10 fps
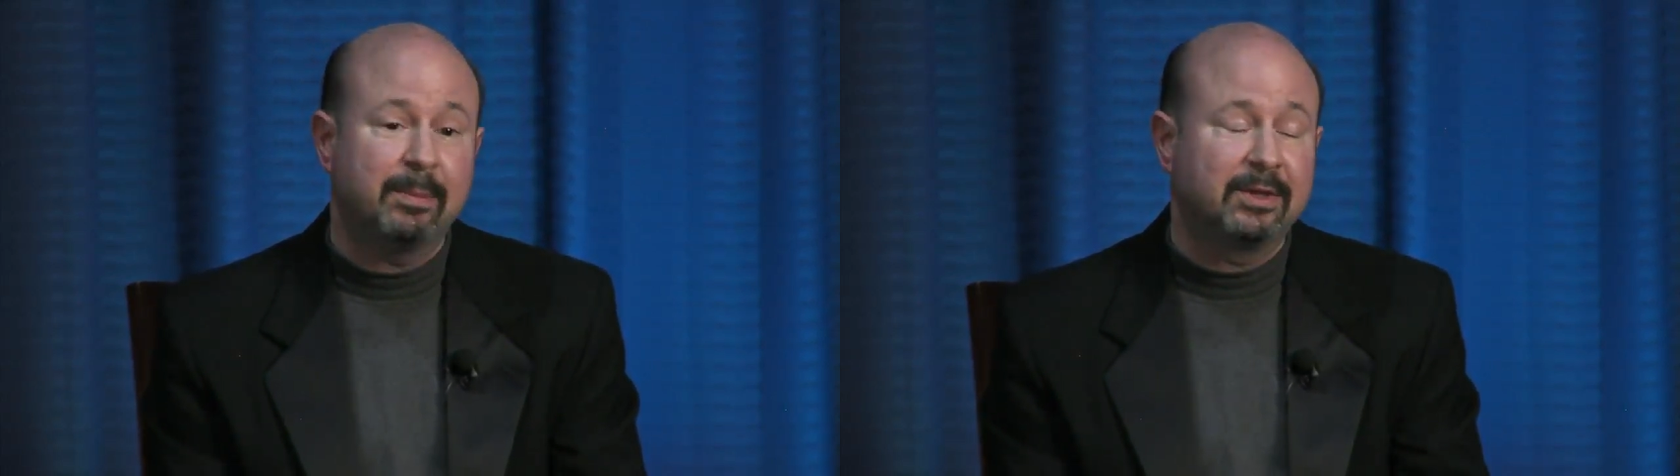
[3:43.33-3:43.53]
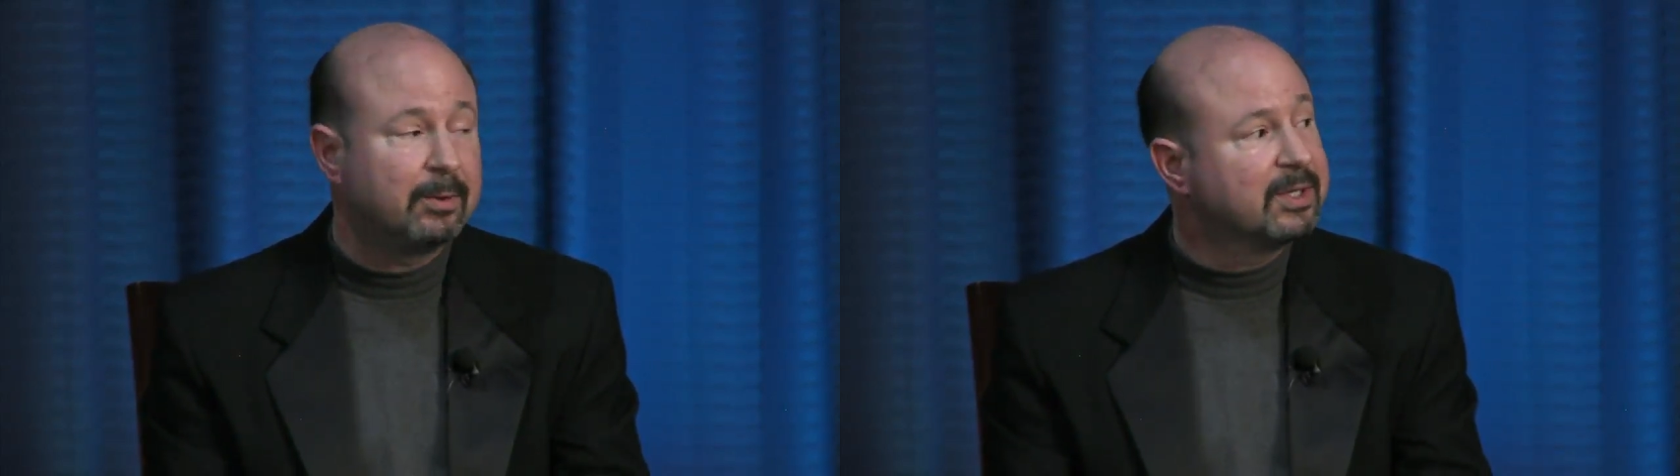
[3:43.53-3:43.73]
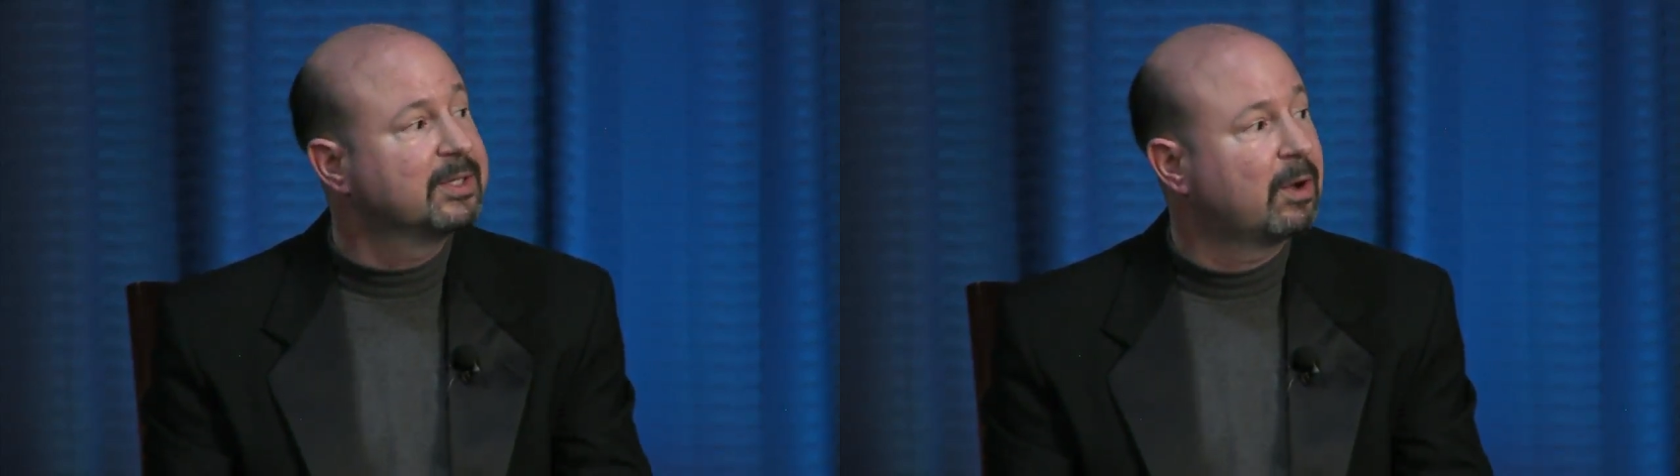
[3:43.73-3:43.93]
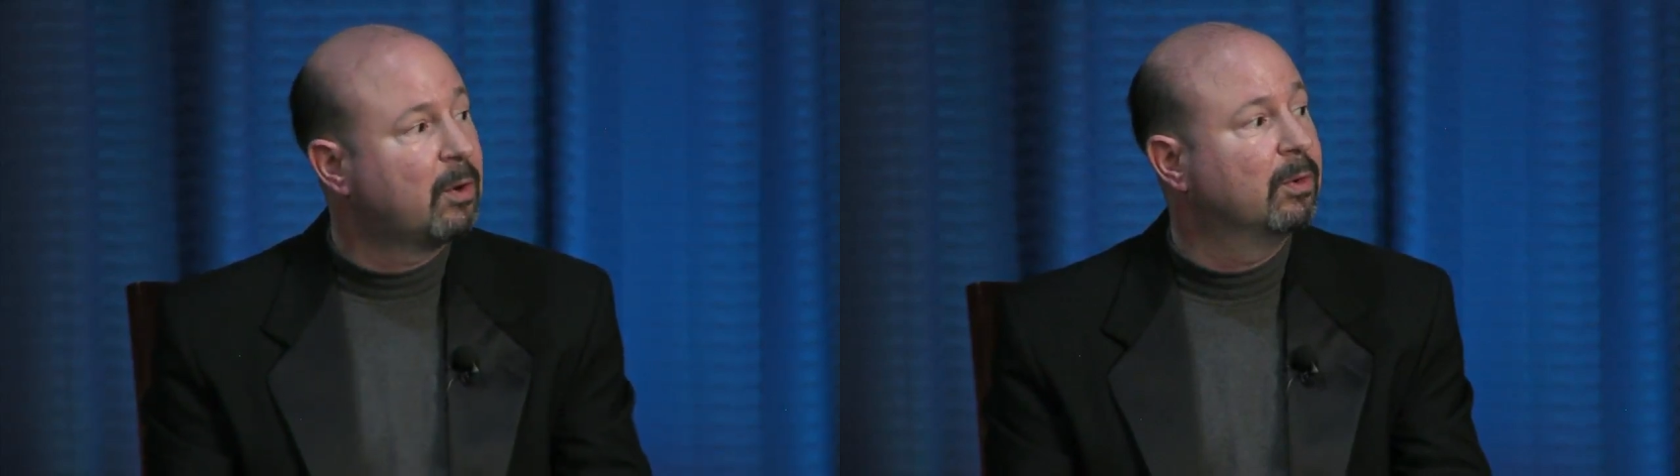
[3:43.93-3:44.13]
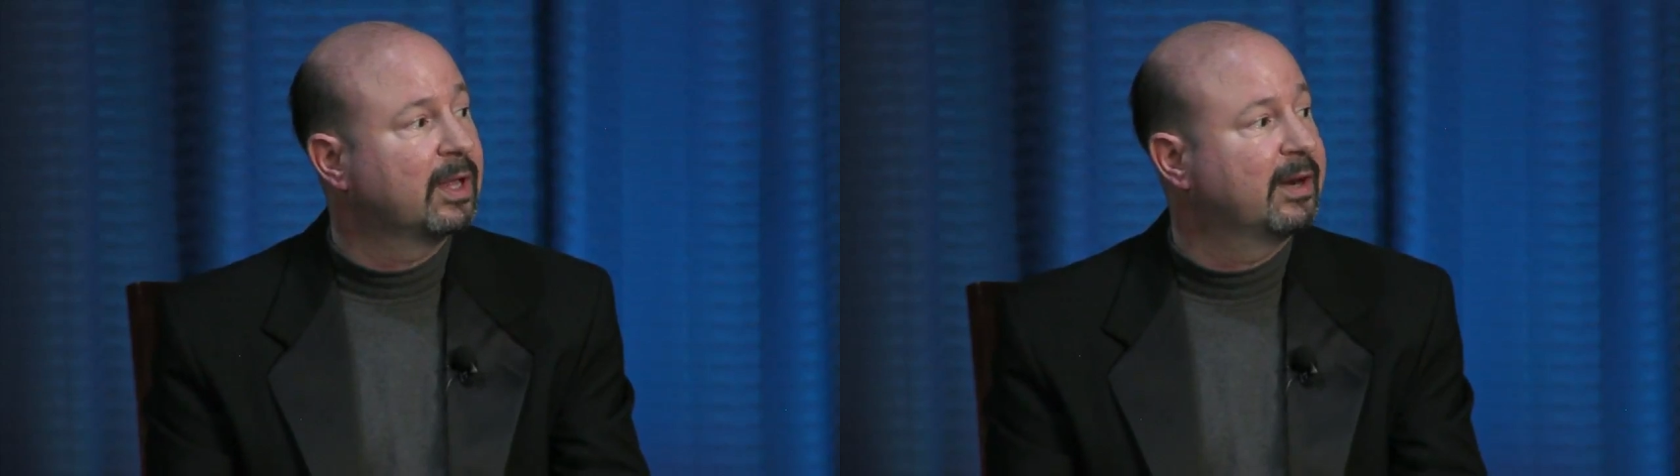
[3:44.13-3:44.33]
but there isn't a
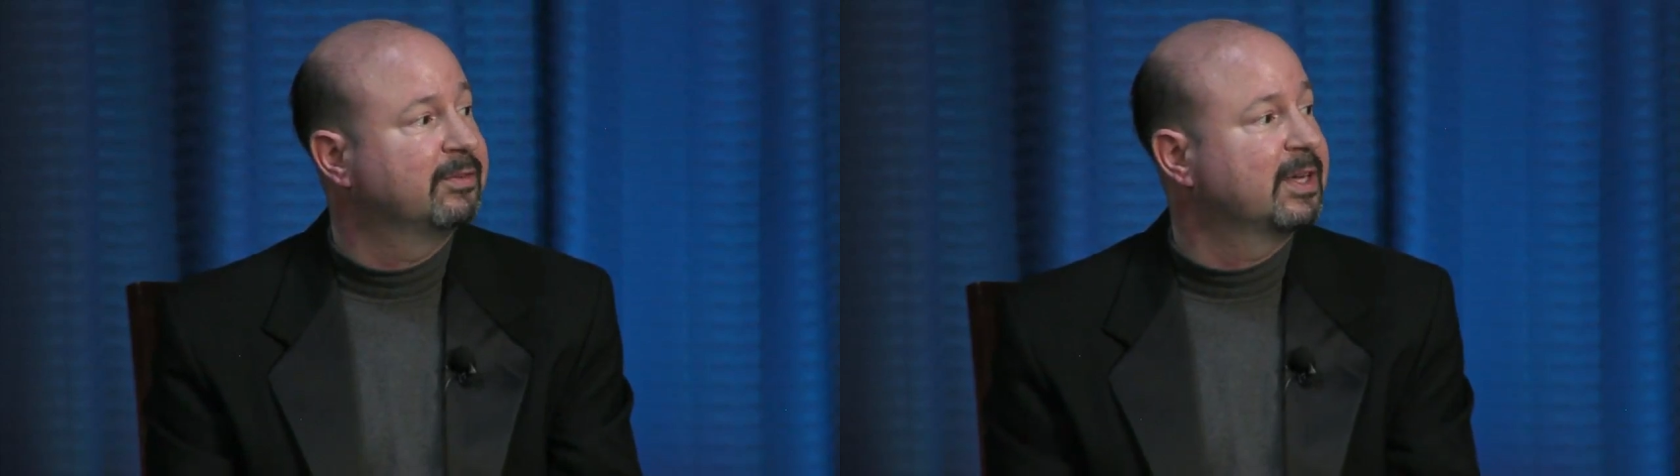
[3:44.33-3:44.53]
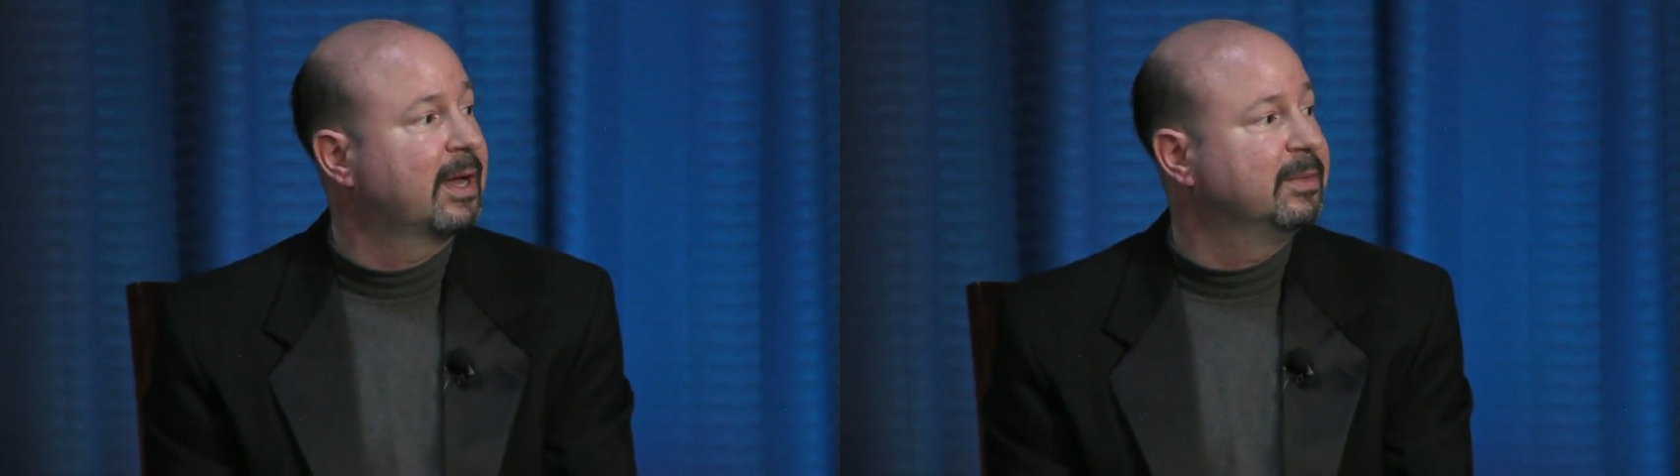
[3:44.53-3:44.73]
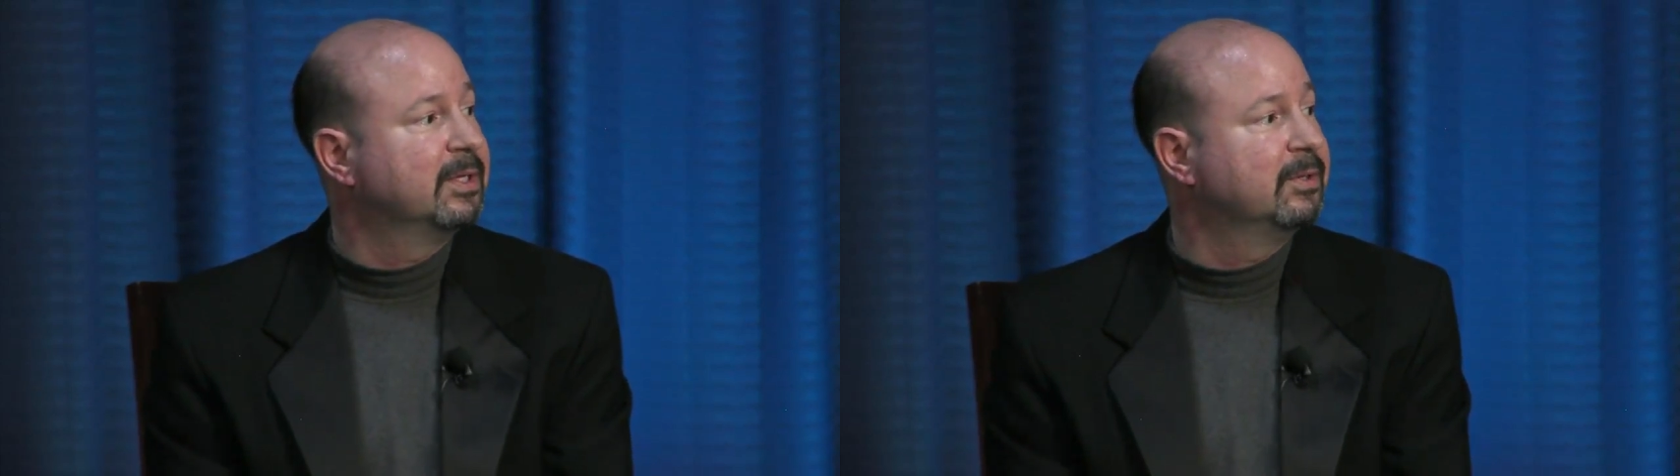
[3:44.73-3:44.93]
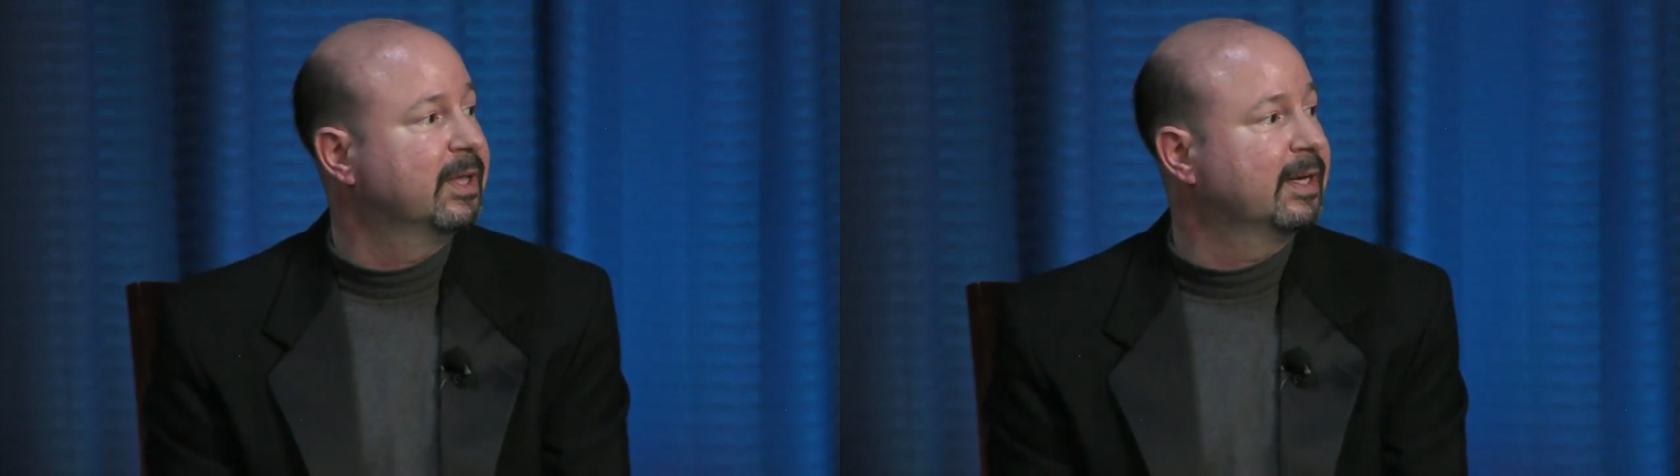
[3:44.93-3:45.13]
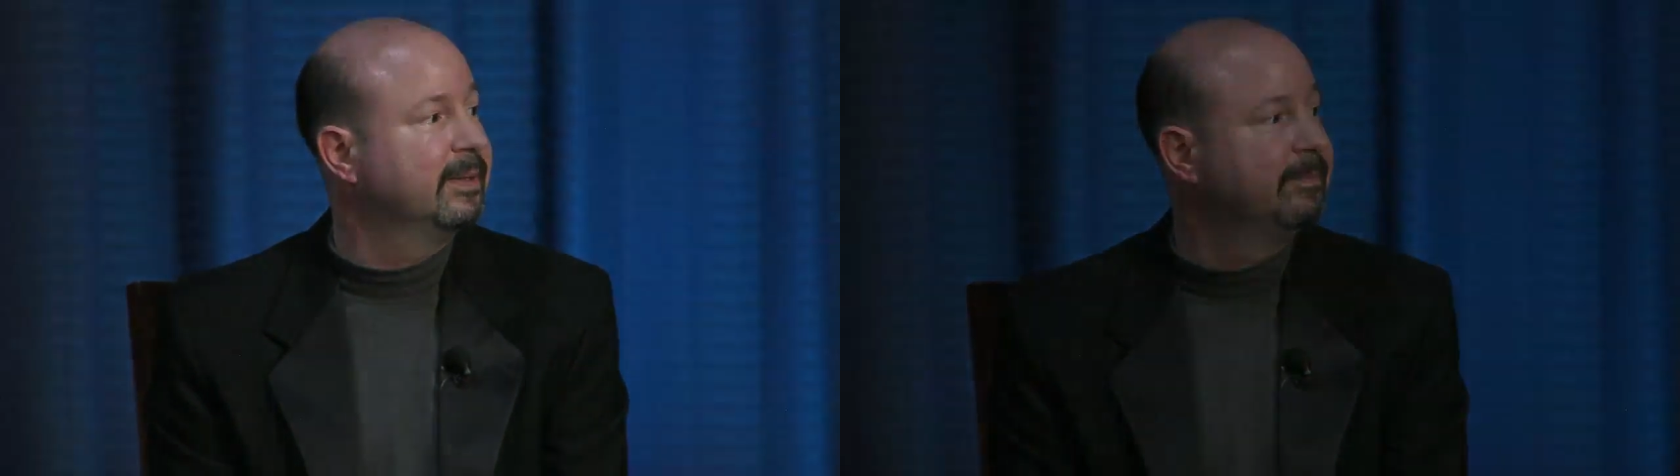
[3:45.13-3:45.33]
whole lot of time to do
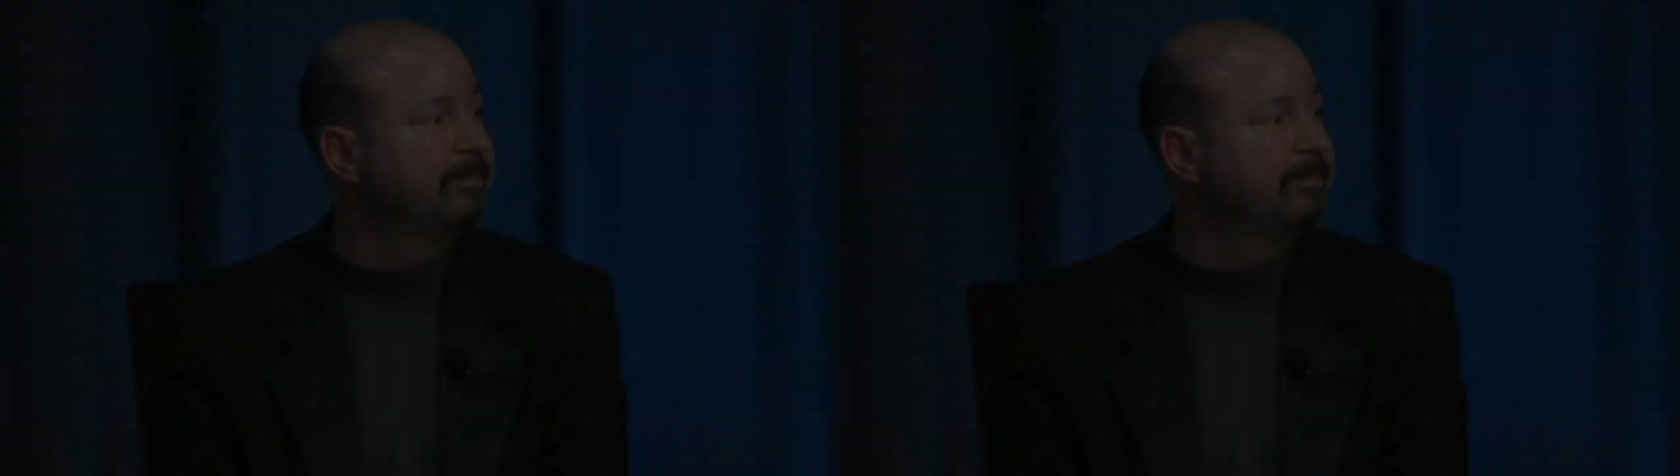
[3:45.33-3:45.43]
that.